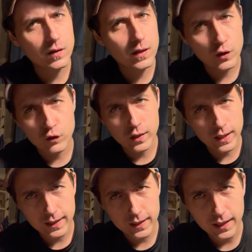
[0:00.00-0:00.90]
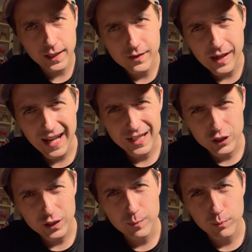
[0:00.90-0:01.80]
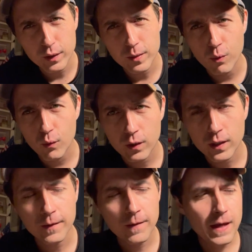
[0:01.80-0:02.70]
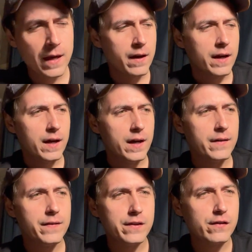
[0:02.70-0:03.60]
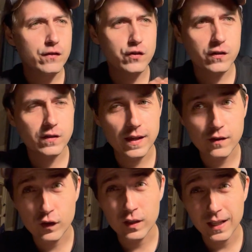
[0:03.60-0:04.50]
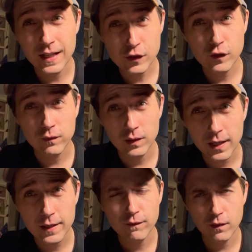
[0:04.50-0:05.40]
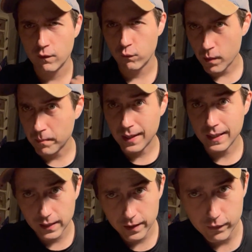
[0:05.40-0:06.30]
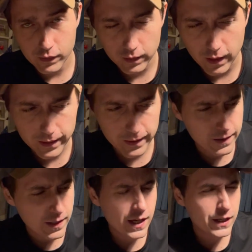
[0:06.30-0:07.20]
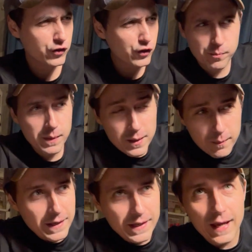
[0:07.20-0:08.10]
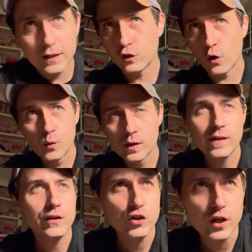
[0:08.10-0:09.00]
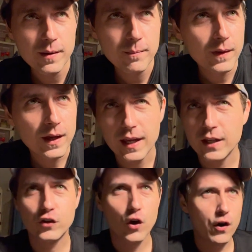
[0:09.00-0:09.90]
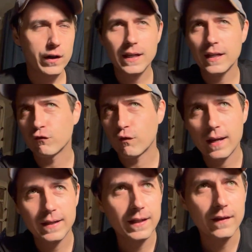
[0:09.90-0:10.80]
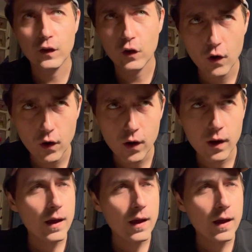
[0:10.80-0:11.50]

entertaining. It's actually pretty boring. Uh, this is just a slice of life of what my life is like. It's just me and my dad going to the gym and talking and ranting in the car.